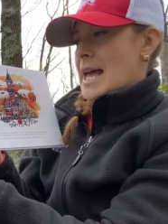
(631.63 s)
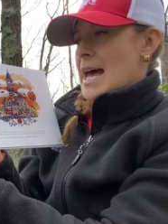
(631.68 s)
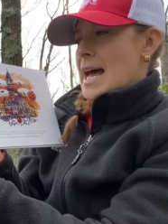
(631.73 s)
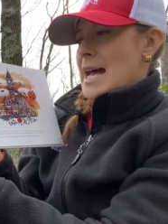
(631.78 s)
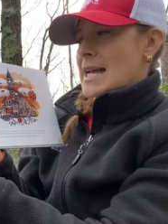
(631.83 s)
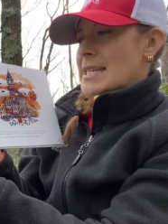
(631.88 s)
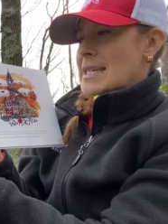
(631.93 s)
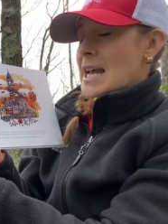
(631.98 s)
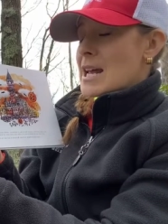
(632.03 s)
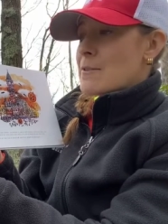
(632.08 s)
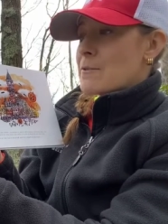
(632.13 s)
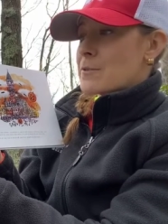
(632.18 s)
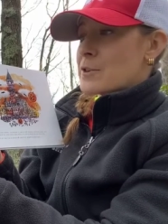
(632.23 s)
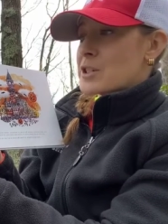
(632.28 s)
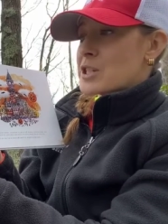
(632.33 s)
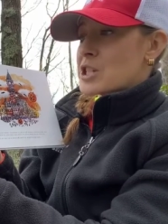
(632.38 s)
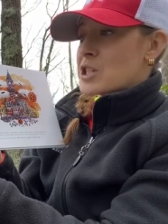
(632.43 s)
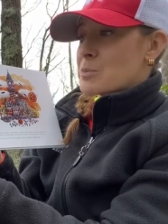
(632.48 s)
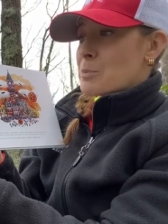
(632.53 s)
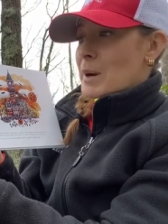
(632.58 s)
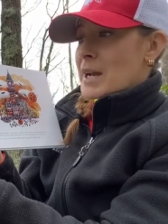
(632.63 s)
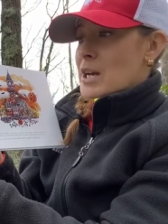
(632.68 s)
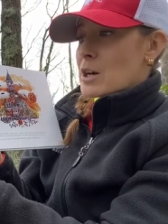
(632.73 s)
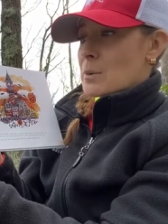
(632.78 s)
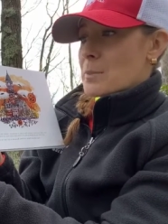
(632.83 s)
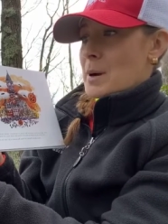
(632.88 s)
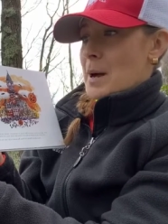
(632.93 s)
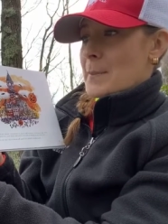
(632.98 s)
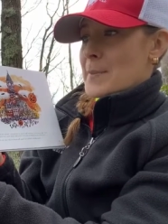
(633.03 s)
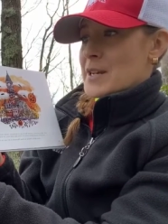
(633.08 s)
A 10 foot spider
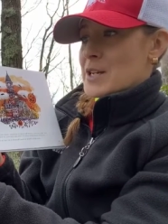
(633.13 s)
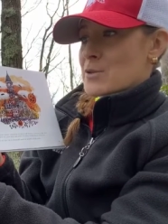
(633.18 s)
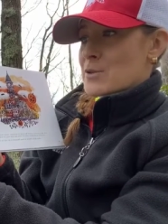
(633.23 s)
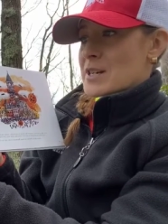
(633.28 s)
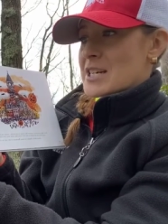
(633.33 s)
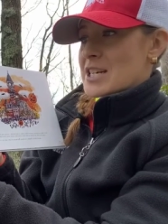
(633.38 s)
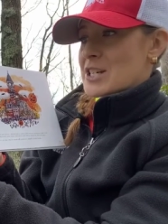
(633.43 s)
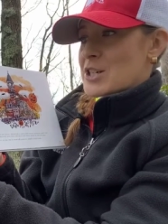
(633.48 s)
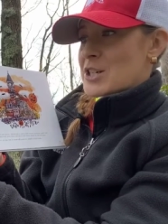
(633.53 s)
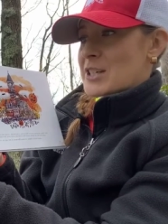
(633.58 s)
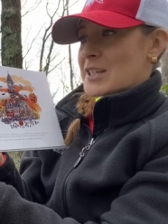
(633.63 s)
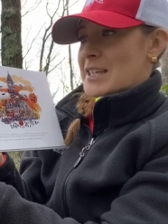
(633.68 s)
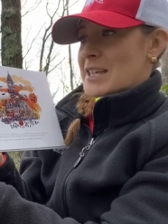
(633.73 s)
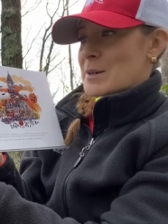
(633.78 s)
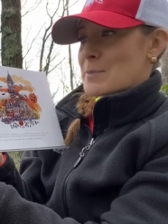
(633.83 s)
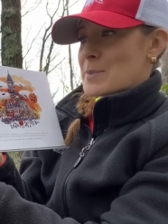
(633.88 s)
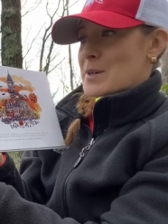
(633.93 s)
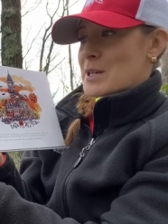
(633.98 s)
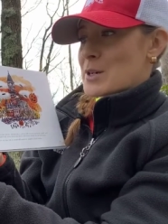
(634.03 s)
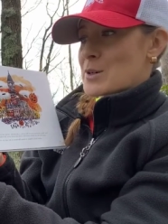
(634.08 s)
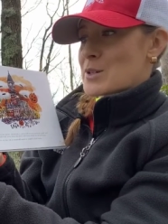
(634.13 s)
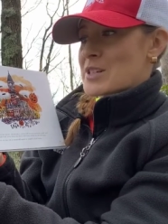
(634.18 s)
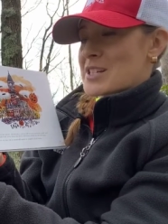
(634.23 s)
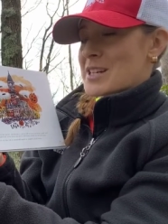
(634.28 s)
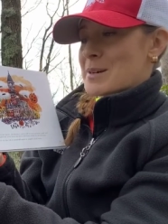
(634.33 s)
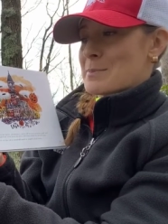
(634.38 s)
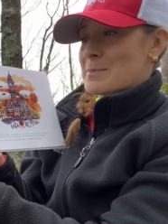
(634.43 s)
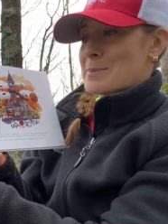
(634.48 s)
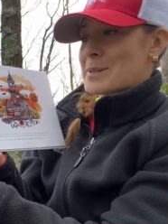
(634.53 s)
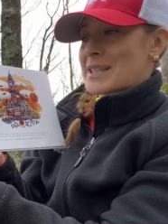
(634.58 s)
puppet traditionally appears
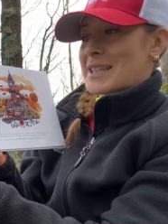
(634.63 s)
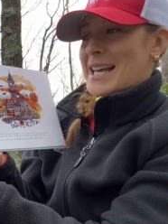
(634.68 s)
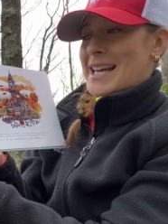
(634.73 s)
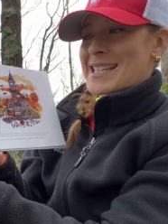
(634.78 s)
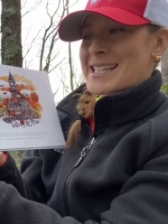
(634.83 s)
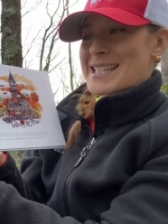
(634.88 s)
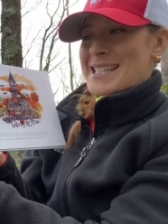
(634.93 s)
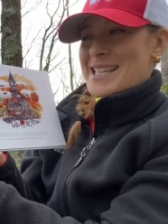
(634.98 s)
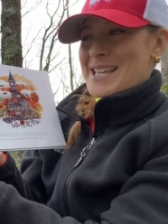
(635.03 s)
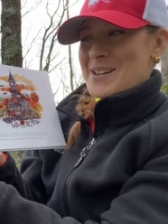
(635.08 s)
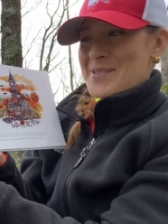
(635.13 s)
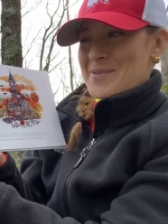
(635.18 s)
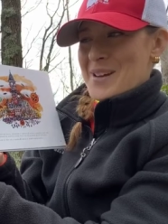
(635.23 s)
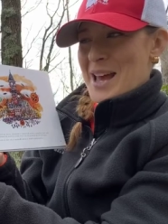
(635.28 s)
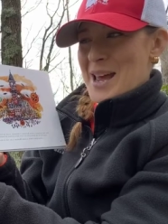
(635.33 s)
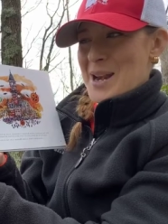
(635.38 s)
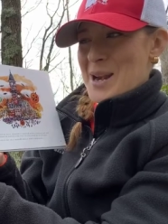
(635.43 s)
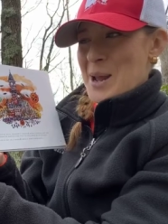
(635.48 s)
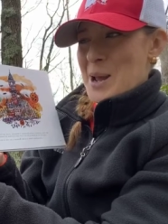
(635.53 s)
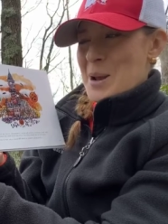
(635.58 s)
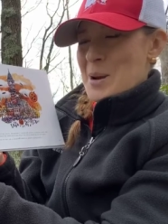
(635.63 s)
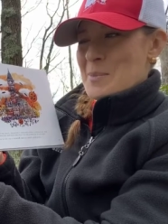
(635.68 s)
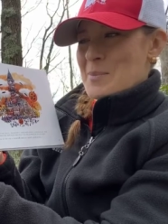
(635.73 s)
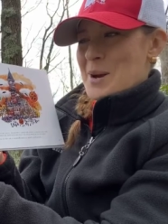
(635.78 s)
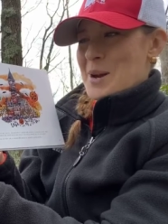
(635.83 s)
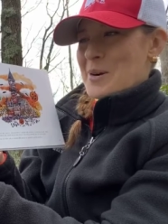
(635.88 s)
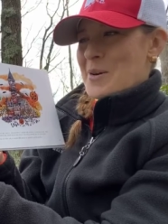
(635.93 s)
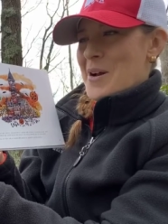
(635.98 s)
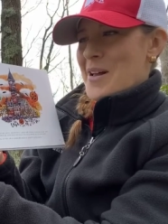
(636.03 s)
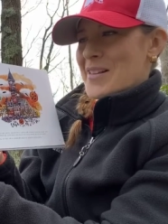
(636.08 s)
to bless the event
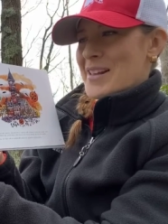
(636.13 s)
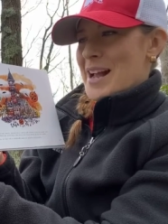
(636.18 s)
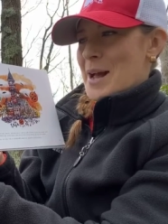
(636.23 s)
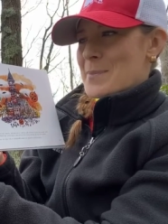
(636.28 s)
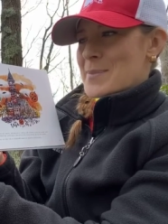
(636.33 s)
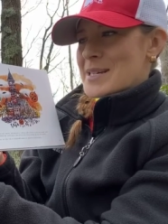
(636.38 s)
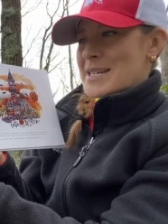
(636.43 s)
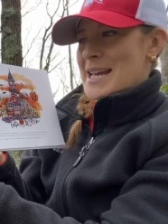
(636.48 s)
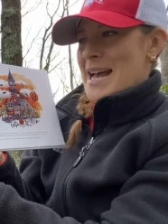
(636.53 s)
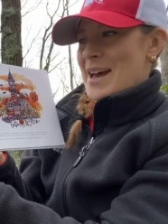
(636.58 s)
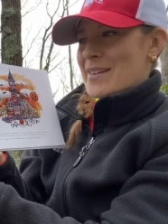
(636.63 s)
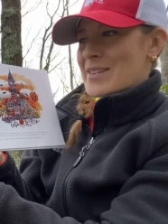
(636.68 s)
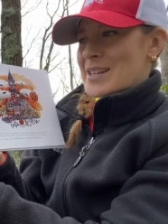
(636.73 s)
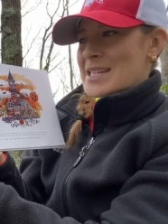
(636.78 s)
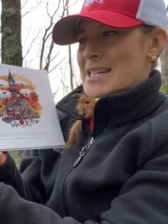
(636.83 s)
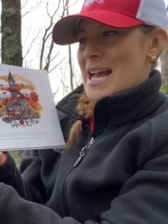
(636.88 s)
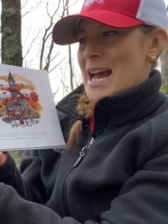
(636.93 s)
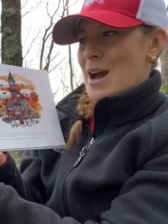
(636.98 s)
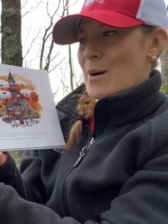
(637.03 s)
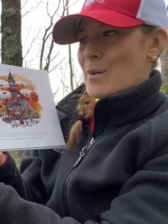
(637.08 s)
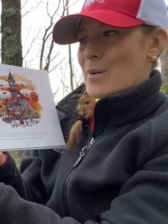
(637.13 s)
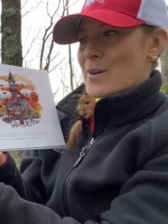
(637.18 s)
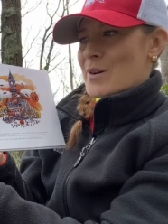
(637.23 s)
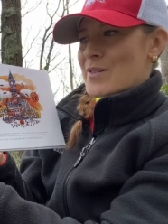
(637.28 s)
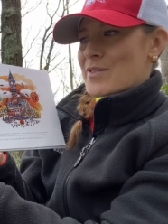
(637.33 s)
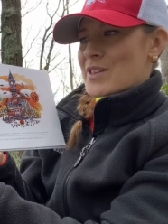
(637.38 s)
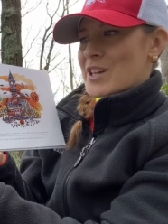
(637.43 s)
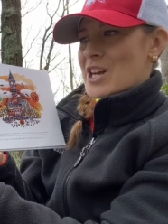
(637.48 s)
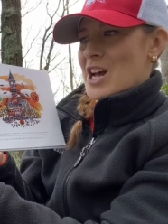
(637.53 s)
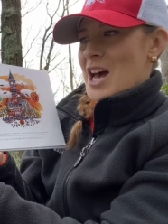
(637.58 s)
by crawling up and down the tower
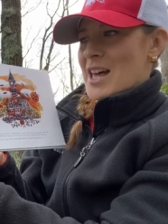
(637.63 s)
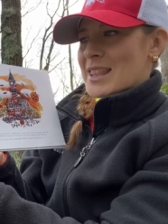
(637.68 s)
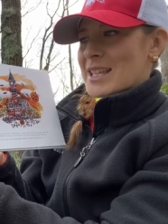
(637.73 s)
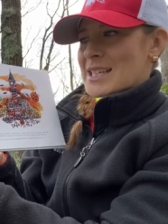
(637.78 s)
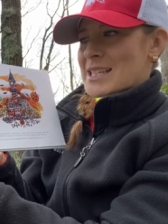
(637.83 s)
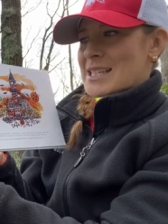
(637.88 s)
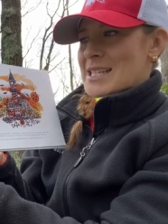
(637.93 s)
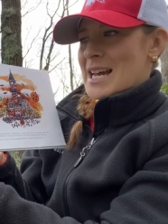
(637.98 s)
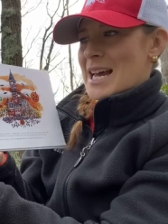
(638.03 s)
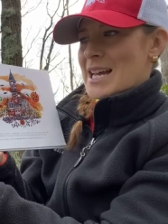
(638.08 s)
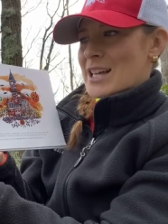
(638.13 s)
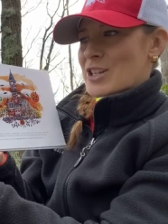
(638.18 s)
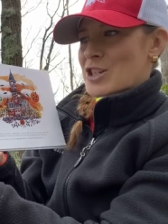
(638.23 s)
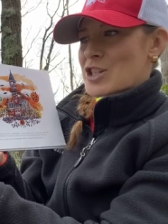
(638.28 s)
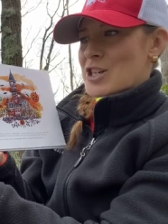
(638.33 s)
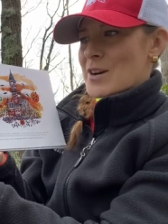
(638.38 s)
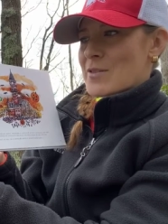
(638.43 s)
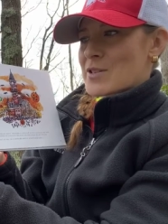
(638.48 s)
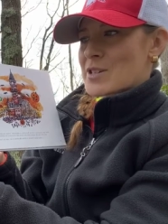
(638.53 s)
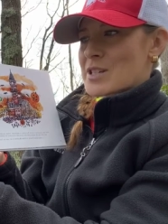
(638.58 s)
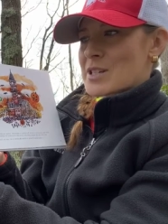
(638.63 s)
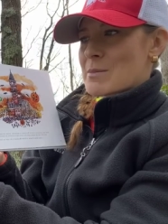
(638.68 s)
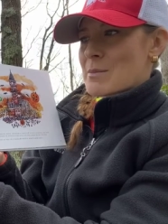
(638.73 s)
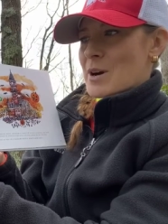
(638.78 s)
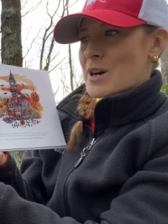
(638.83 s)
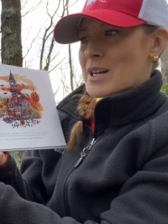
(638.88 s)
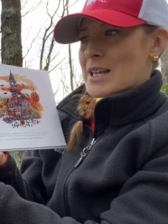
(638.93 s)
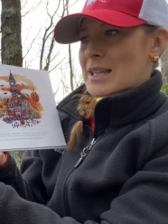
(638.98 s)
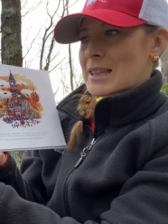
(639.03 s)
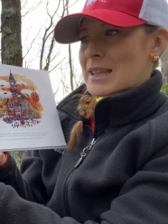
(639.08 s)
of the Gothic style Jefferson
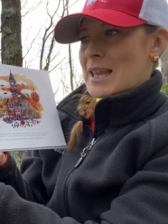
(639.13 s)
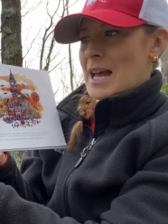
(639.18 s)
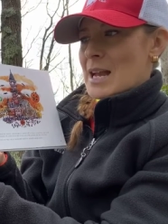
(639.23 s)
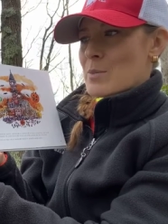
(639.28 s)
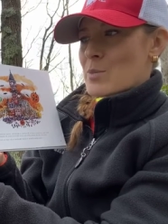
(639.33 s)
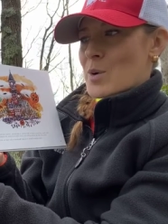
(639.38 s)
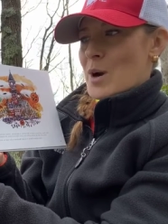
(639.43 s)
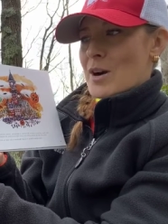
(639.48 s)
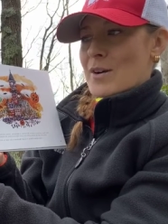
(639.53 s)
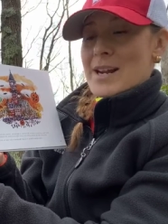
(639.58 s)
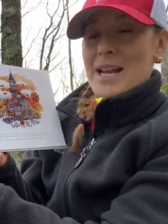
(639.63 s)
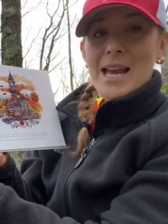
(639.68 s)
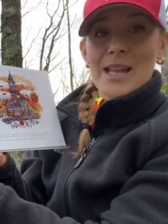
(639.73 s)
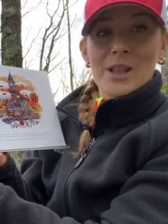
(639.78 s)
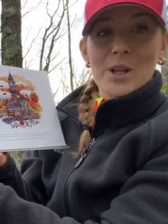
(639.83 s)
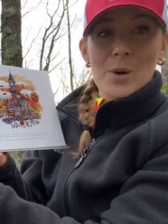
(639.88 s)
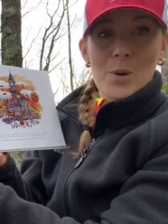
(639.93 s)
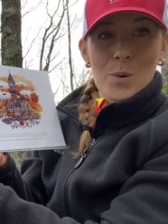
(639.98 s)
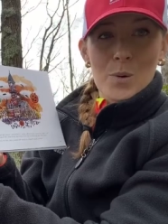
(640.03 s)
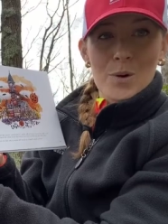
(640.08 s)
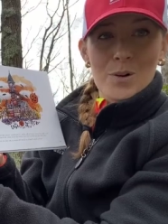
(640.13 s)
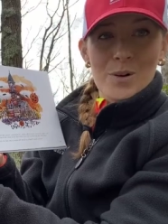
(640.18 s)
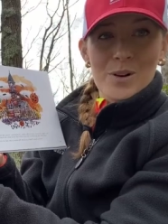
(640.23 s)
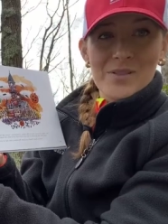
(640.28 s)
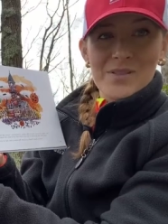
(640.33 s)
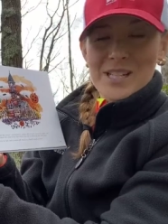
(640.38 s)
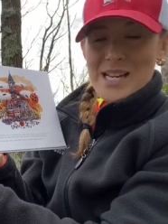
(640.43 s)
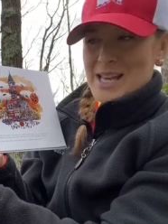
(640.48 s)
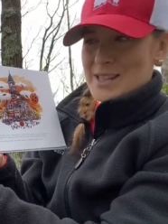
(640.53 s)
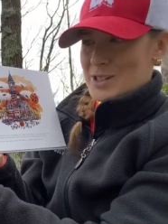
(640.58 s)
Market Library at the corner
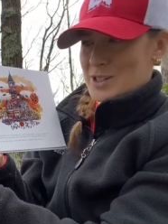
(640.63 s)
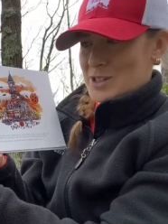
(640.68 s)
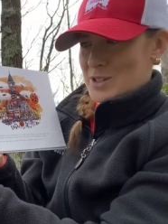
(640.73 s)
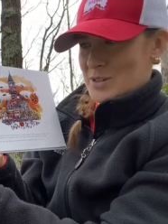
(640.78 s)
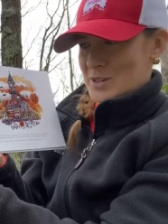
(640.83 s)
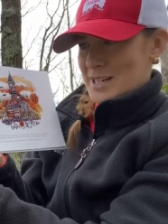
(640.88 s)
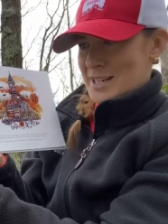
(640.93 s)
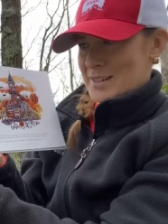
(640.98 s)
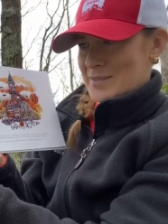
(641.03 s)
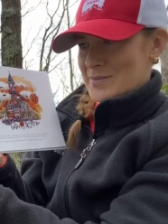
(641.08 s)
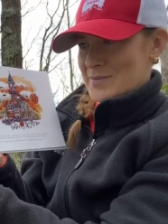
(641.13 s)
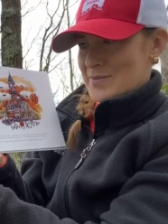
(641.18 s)
of 10th Street.